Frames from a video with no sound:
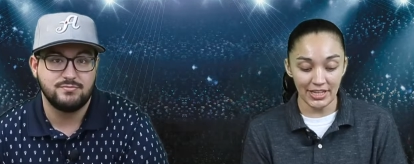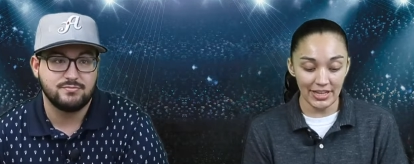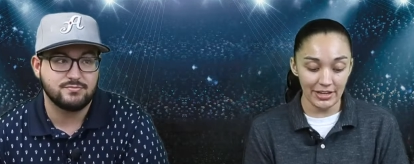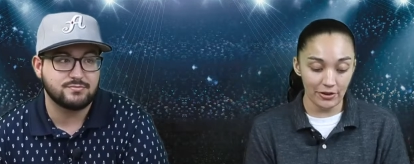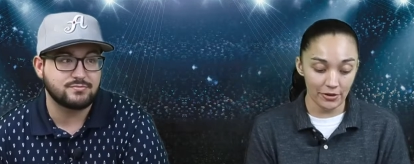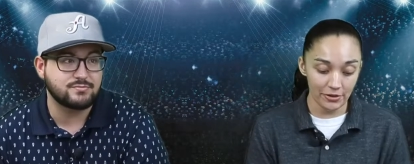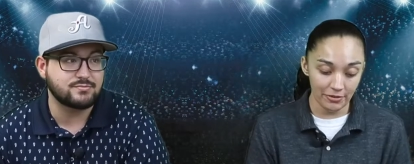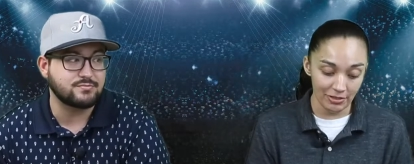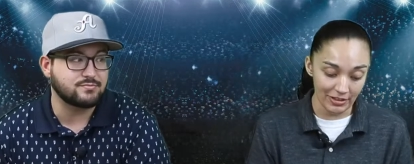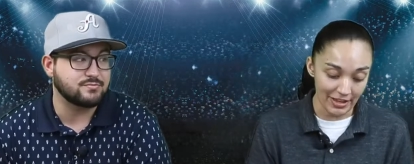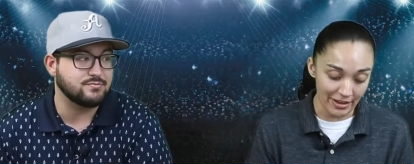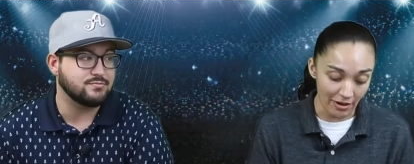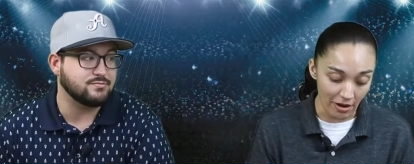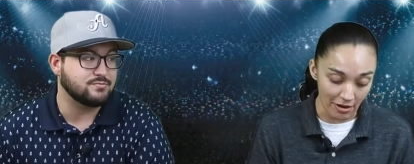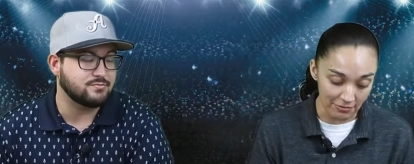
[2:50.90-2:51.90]
Speaker 1: they are
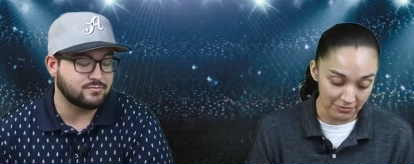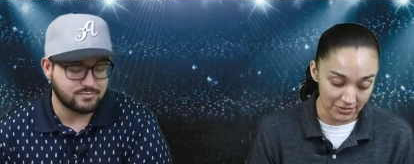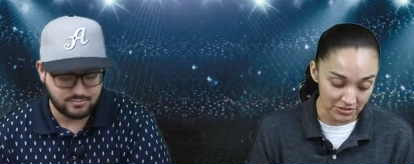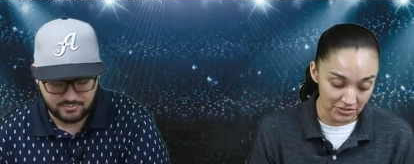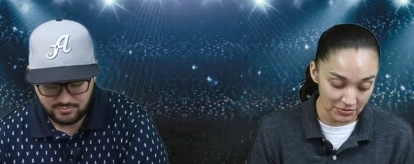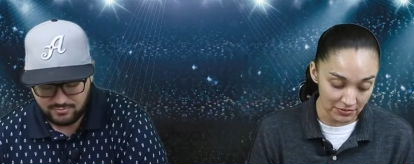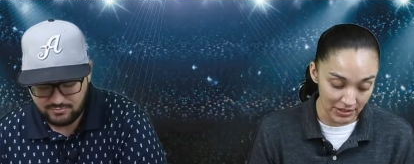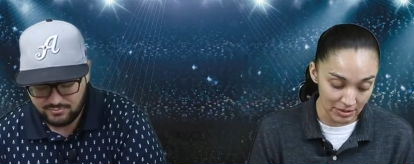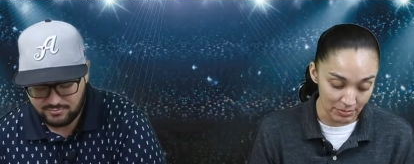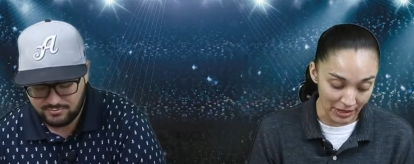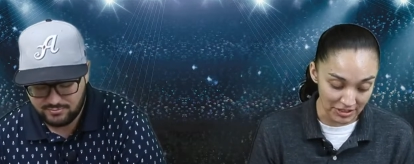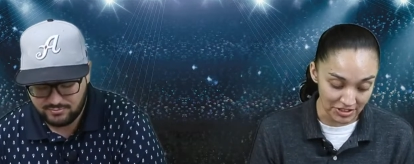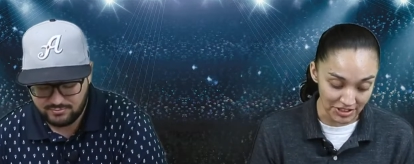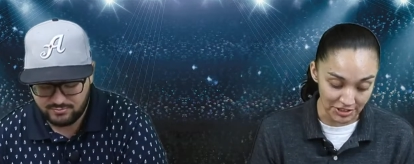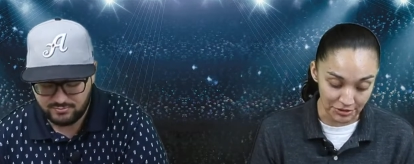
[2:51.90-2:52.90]
led offensively
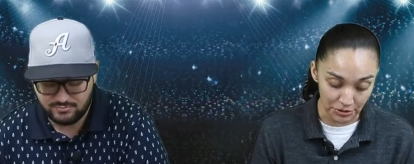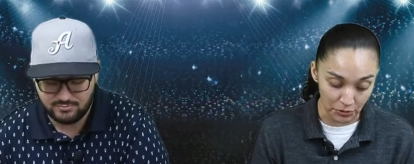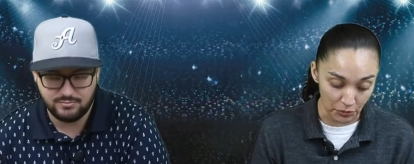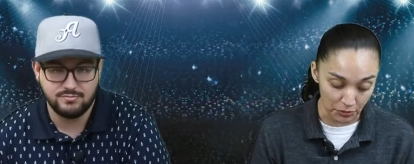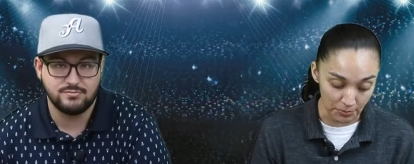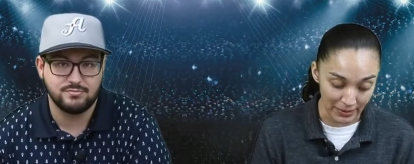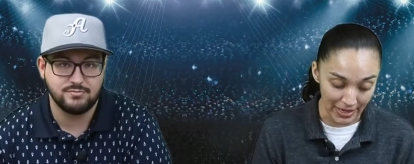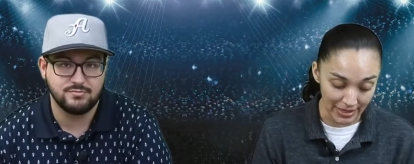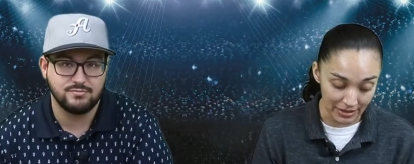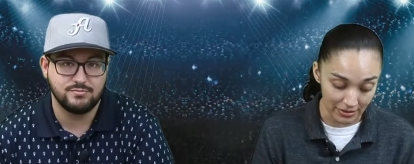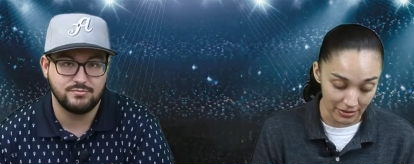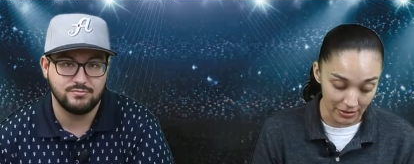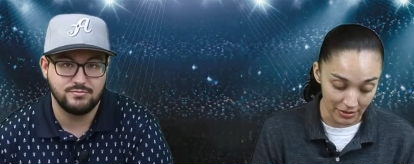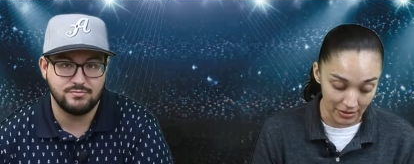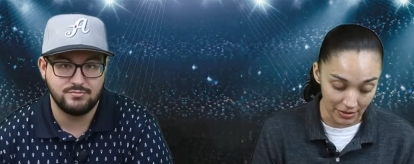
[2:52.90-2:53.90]
by senior quarterback
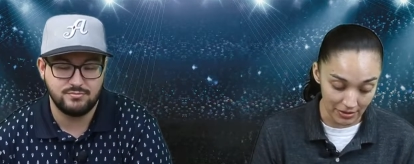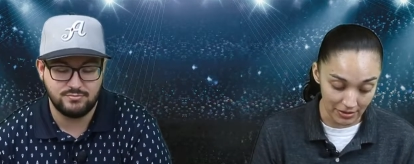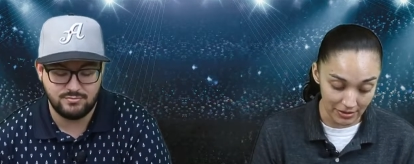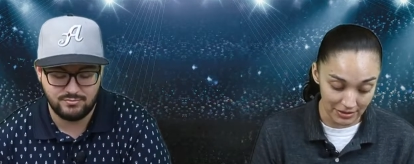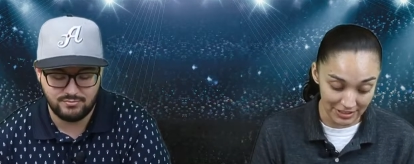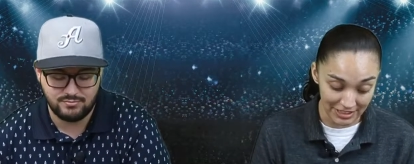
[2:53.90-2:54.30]
uh,